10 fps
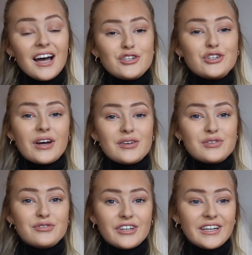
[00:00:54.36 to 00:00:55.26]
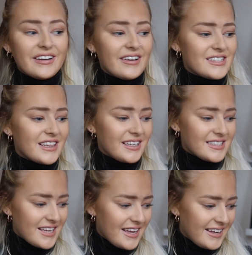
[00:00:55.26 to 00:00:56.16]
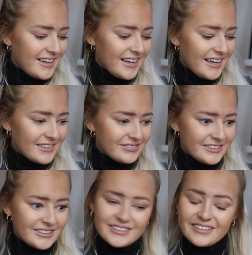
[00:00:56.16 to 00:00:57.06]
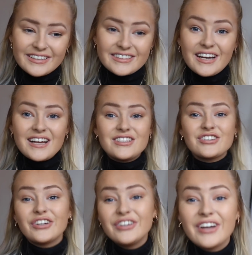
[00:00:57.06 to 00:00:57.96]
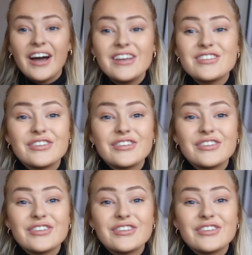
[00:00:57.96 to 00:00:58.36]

I do have some really nice things here and I'm so excited to show you guys.